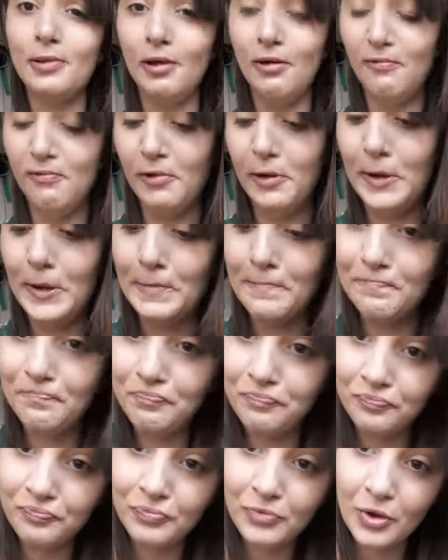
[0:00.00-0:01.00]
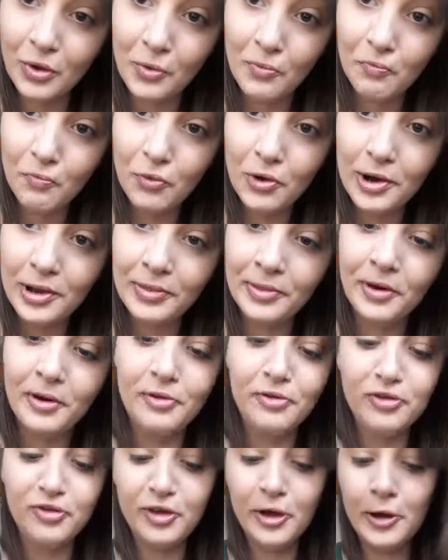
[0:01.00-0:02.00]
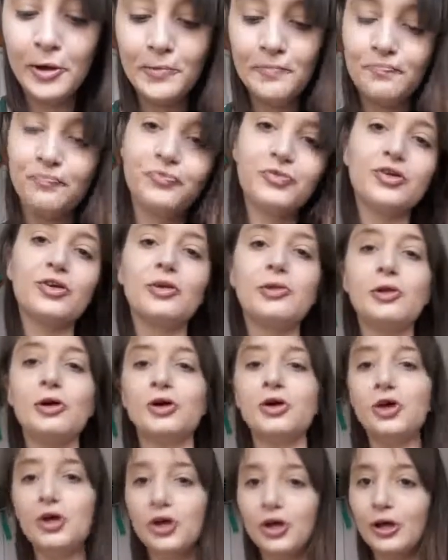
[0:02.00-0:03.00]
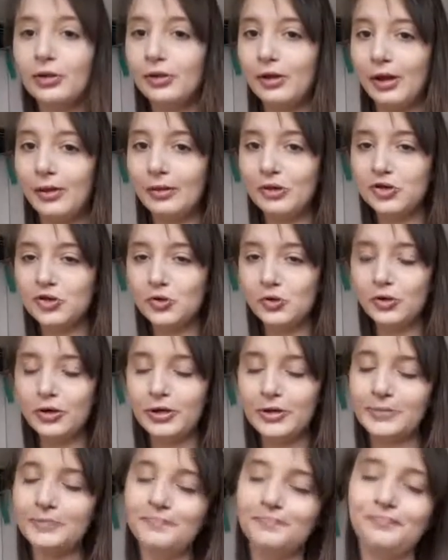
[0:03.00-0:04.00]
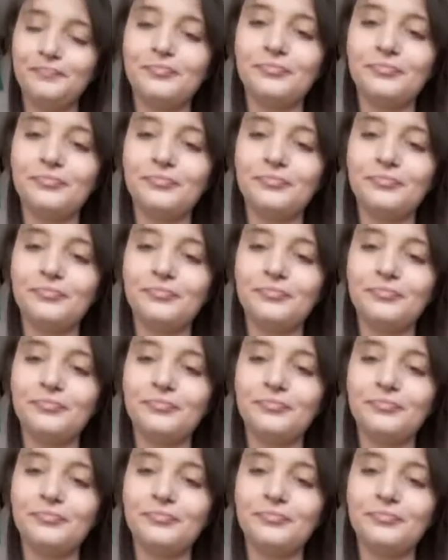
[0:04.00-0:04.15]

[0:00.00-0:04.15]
Lovely, really nice. So good luck cooking and enjoy.